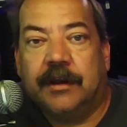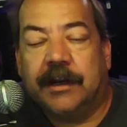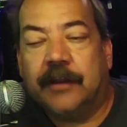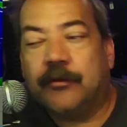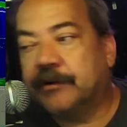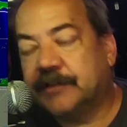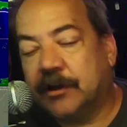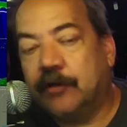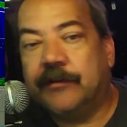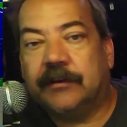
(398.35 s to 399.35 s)
In other words,
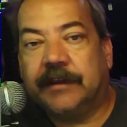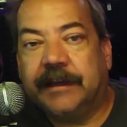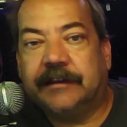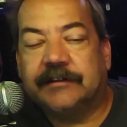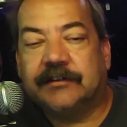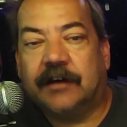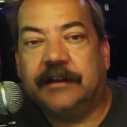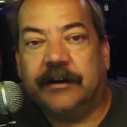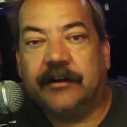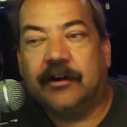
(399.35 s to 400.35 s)
go to the link that's
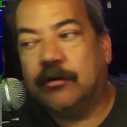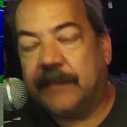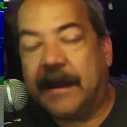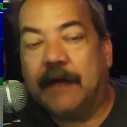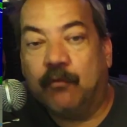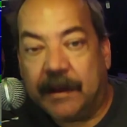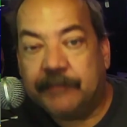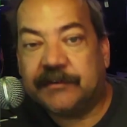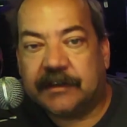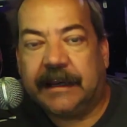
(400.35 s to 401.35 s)
on there, go to that
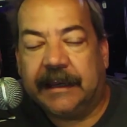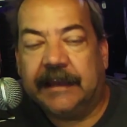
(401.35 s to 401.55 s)
website,